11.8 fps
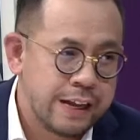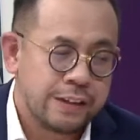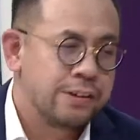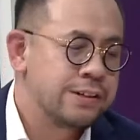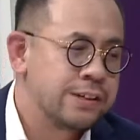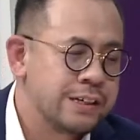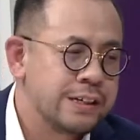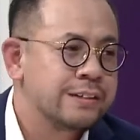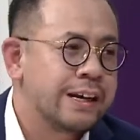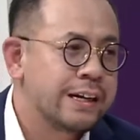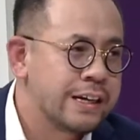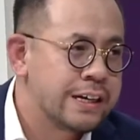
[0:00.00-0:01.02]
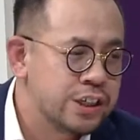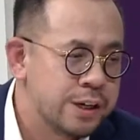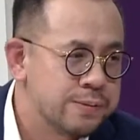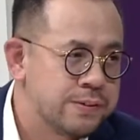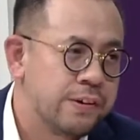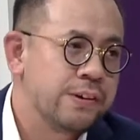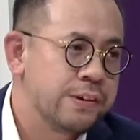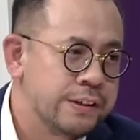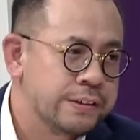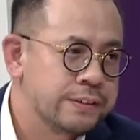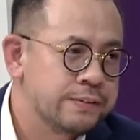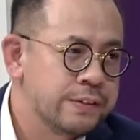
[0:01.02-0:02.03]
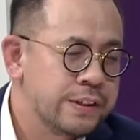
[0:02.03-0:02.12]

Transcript: technological, technical jobs for locals.